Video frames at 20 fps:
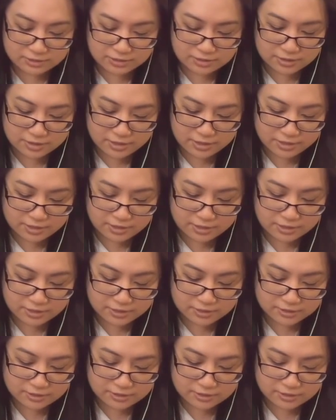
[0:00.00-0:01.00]
A,
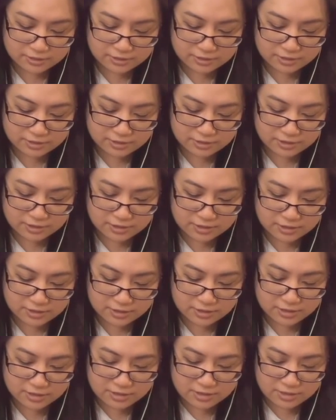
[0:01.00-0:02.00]
C,
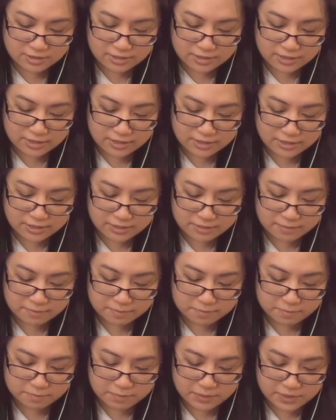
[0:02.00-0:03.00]
and
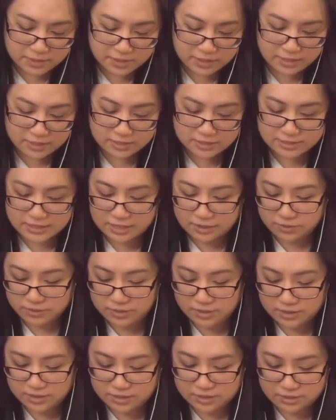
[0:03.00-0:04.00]
B down
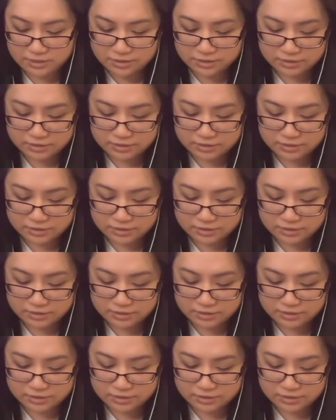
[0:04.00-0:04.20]
here.